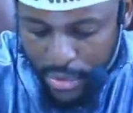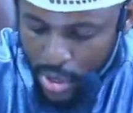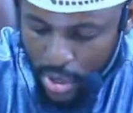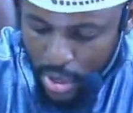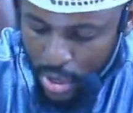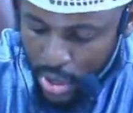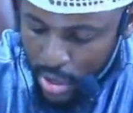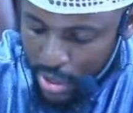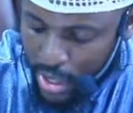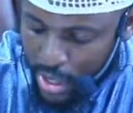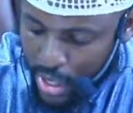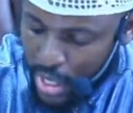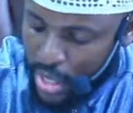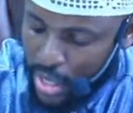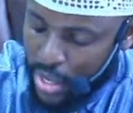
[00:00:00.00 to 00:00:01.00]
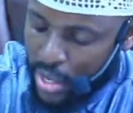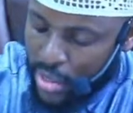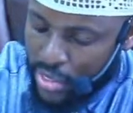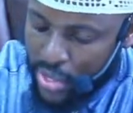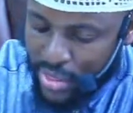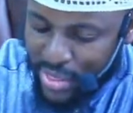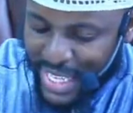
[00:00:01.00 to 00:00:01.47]
okay, then
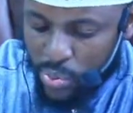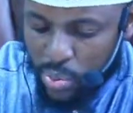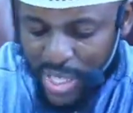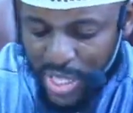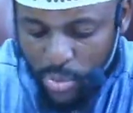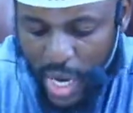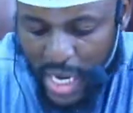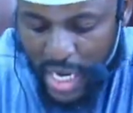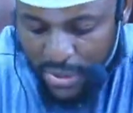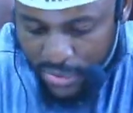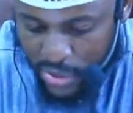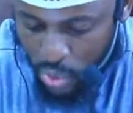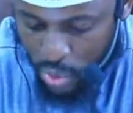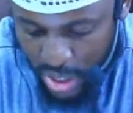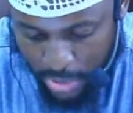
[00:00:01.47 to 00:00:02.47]
that's what the muallif is talking about.